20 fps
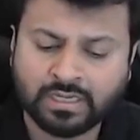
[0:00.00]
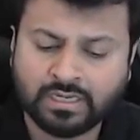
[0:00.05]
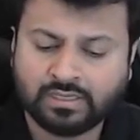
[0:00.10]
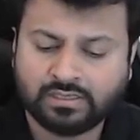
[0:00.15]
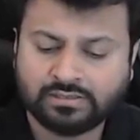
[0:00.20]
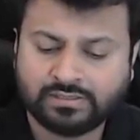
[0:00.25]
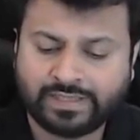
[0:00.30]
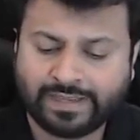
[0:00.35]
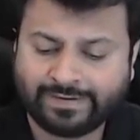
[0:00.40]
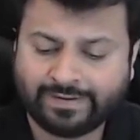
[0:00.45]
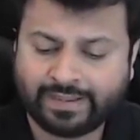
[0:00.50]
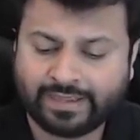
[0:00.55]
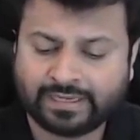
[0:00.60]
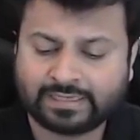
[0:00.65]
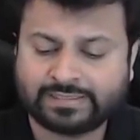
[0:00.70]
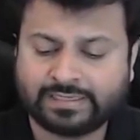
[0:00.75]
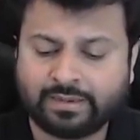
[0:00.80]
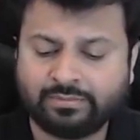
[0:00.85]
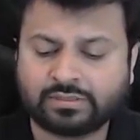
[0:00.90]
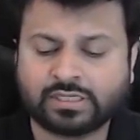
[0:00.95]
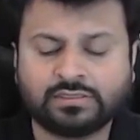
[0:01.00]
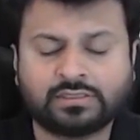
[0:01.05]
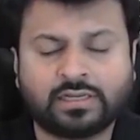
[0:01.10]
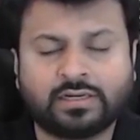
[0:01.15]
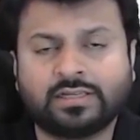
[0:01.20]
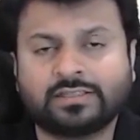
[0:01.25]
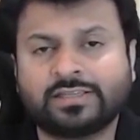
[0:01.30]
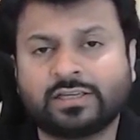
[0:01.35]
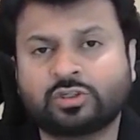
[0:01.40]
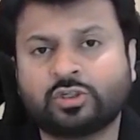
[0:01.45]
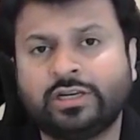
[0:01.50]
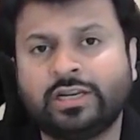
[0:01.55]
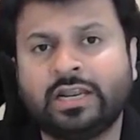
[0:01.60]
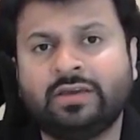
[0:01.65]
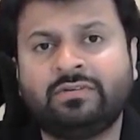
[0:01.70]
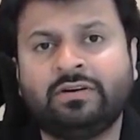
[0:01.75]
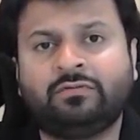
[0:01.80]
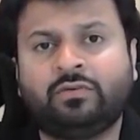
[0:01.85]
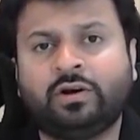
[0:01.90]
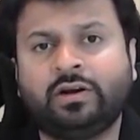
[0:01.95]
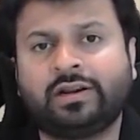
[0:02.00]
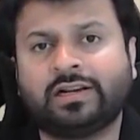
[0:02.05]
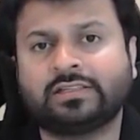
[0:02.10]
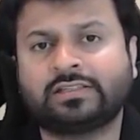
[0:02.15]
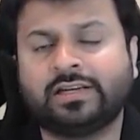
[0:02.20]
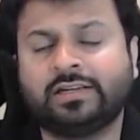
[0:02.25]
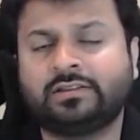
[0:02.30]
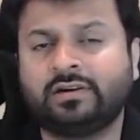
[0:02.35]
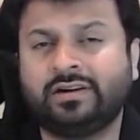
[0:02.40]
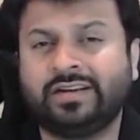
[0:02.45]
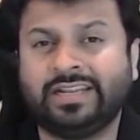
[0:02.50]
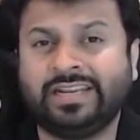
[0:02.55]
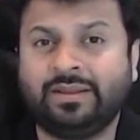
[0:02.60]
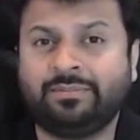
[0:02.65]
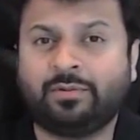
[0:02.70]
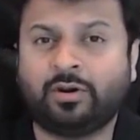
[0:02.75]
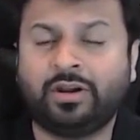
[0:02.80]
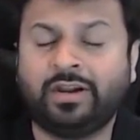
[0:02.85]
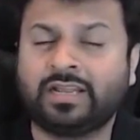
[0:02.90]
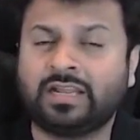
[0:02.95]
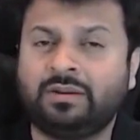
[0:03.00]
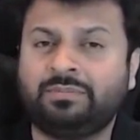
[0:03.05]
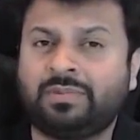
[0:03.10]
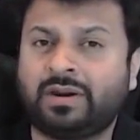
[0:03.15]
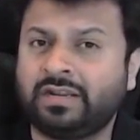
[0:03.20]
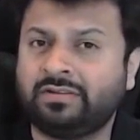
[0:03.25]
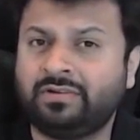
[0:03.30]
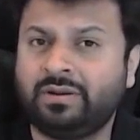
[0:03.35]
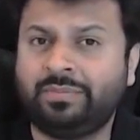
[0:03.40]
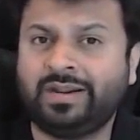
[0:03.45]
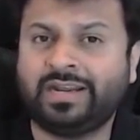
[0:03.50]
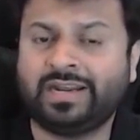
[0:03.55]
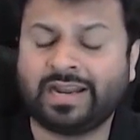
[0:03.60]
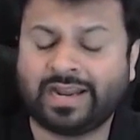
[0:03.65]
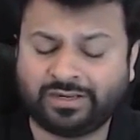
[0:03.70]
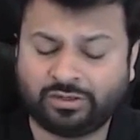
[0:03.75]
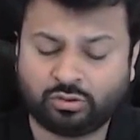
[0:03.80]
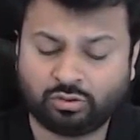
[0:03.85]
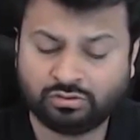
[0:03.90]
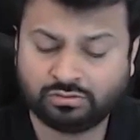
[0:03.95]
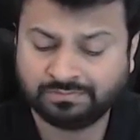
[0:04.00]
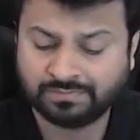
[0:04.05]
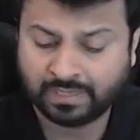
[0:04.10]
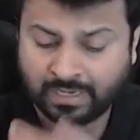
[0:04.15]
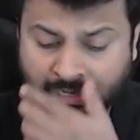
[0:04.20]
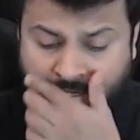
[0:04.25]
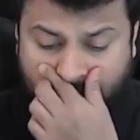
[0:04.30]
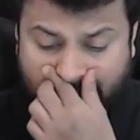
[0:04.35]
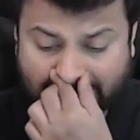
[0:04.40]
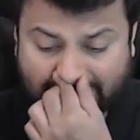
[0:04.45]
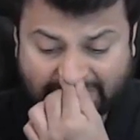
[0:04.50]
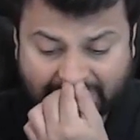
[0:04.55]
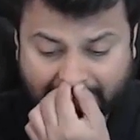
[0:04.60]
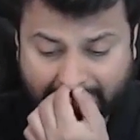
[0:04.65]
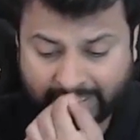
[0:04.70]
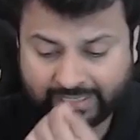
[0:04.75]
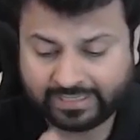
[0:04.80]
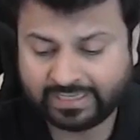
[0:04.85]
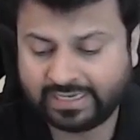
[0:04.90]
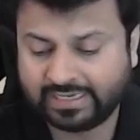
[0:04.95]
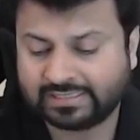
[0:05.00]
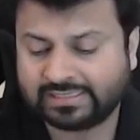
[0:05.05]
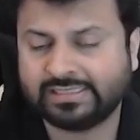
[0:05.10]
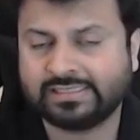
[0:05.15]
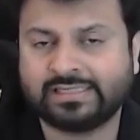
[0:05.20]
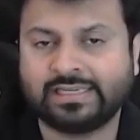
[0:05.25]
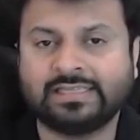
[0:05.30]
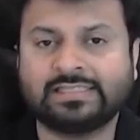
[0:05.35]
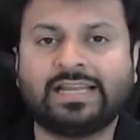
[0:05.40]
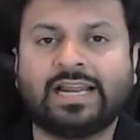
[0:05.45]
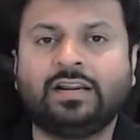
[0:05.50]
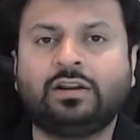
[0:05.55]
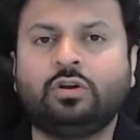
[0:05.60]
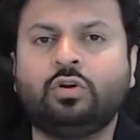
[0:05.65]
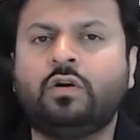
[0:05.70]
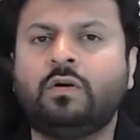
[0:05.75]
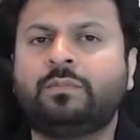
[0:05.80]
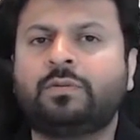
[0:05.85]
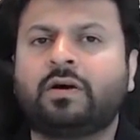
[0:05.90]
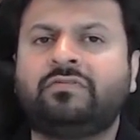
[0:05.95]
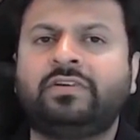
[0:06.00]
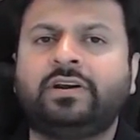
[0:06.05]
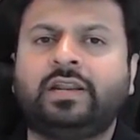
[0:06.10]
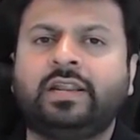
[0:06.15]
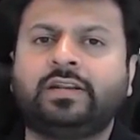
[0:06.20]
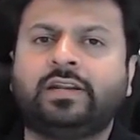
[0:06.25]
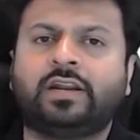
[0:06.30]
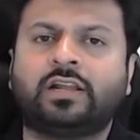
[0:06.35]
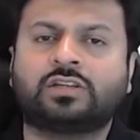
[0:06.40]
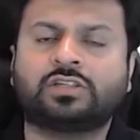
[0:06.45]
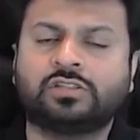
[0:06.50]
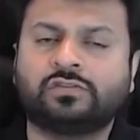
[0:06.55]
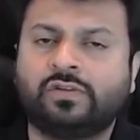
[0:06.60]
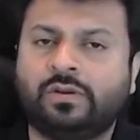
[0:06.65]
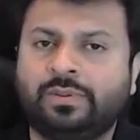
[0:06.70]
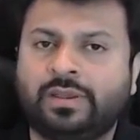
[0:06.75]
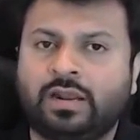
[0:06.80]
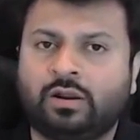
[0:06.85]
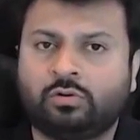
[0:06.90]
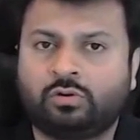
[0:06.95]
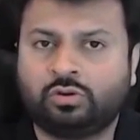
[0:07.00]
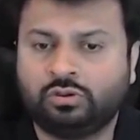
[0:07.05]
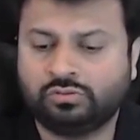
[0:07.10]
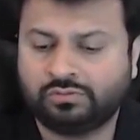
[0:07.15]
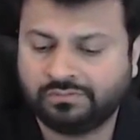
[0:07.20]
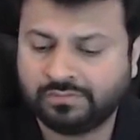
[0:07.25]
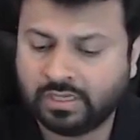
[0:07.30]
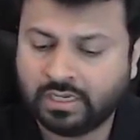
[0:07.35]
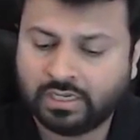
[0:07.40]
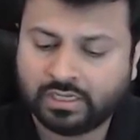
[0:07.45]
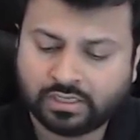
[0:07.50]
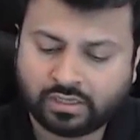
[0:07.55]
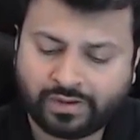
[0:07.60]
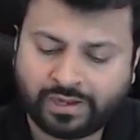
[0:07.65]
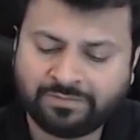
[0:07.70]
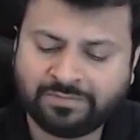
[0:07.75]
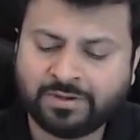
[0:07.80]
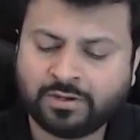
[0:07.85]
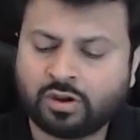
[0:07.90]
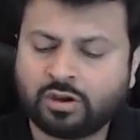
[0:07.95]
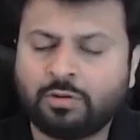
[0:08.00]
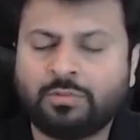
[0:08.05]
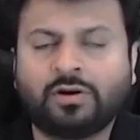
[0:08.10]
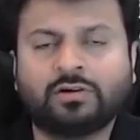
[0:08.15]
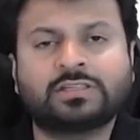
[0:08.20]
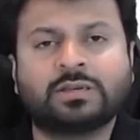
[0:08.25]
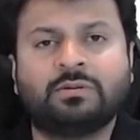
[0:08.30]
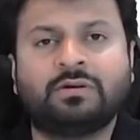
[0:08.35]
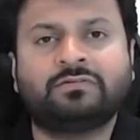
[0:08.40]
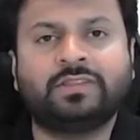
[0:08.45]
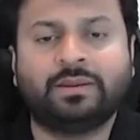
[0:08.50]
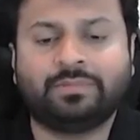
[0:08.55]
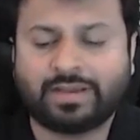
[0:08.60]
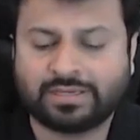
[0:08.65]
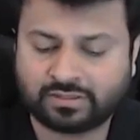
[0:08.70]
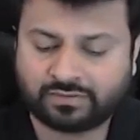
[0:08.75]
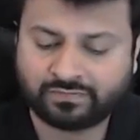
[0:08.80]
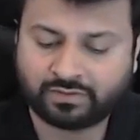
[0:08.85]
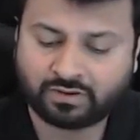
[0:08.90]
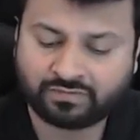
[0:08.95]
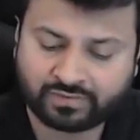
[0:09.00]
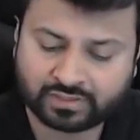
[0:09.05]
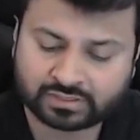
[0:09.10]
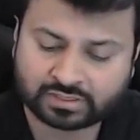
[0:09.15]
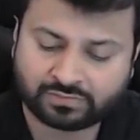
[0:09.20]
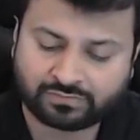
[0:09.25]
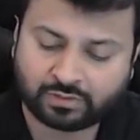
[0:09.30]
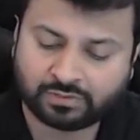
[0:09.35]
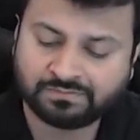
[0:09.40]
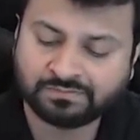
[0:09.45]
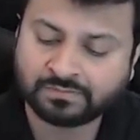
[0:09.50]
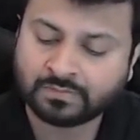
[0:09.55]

Then exemptions under section 11 for trust and 13A political party will be denied to you. Then ATSC says that no profit link deductions will be allowed to you. Now let me talk about some of them as of now. First of all,